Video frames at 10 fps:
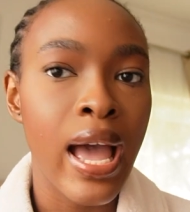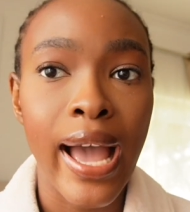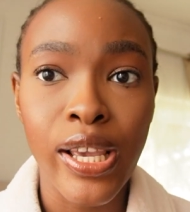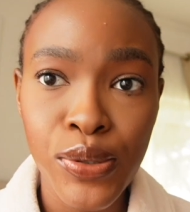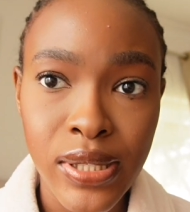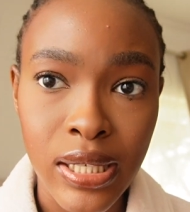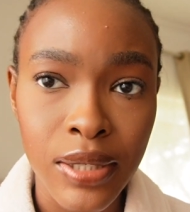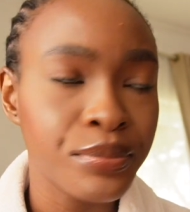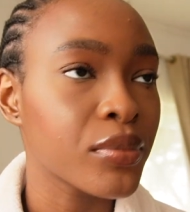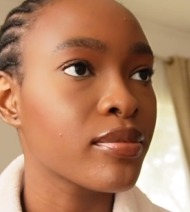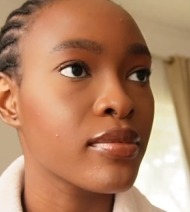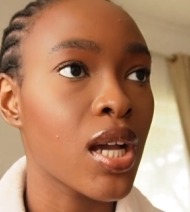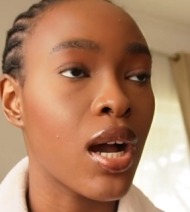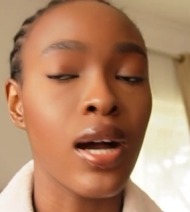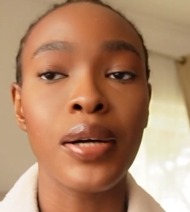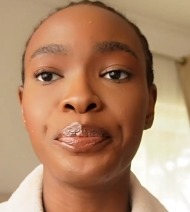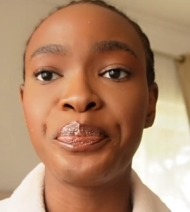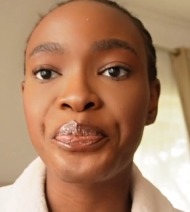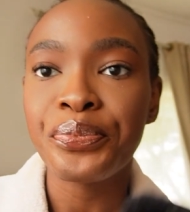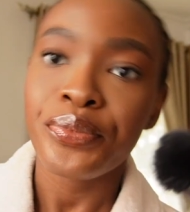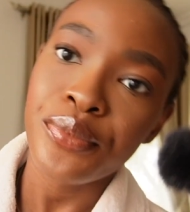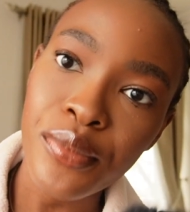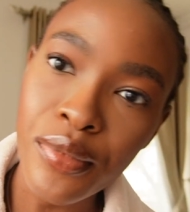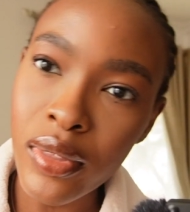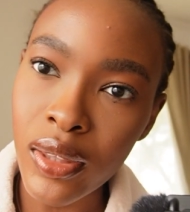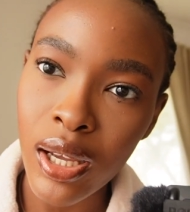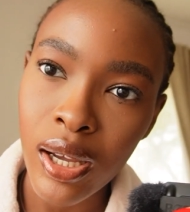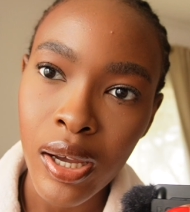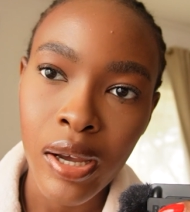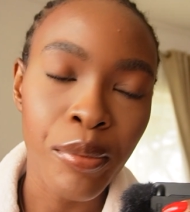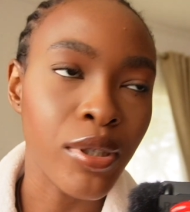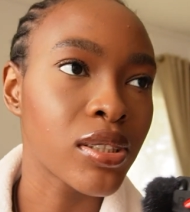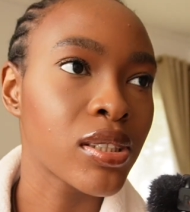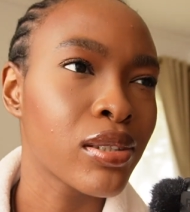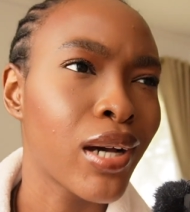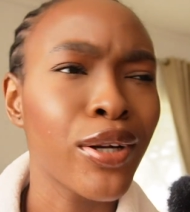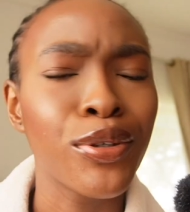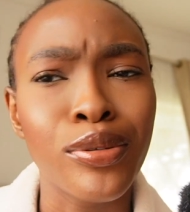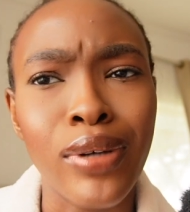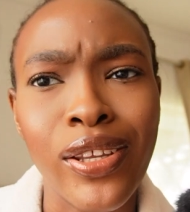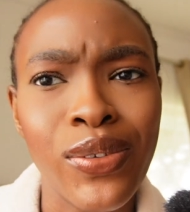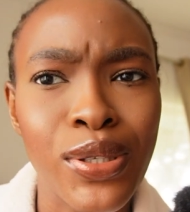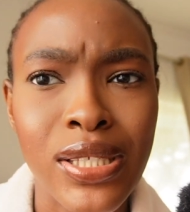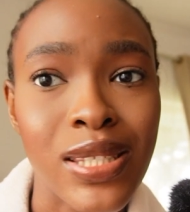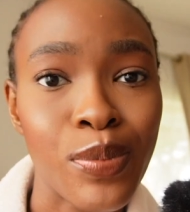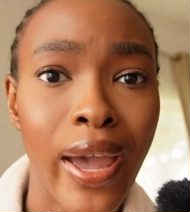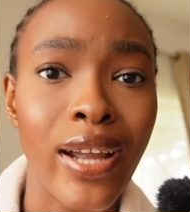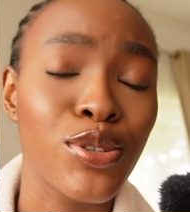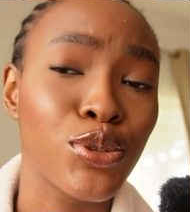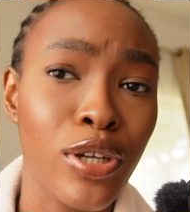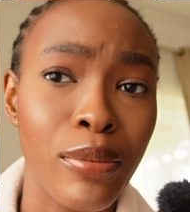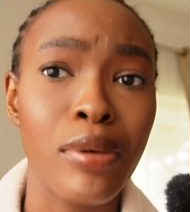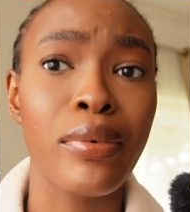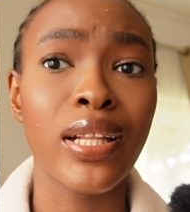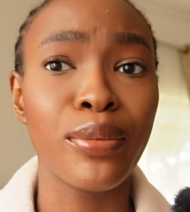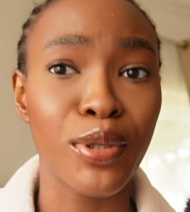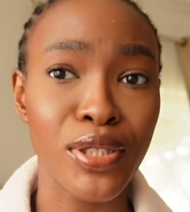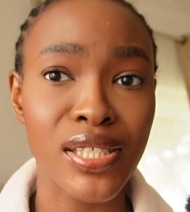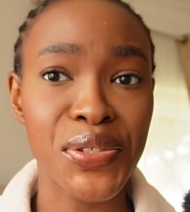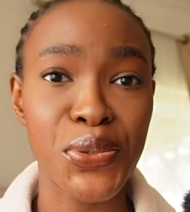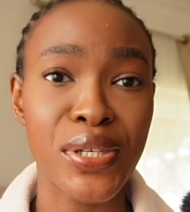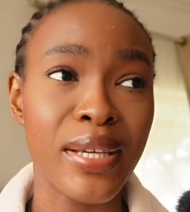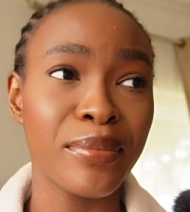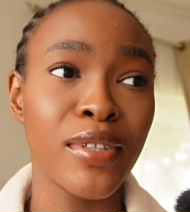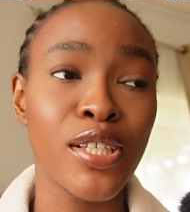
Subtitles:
And you see, but I don't know, I just felt inspired to talk about my lip glosses today.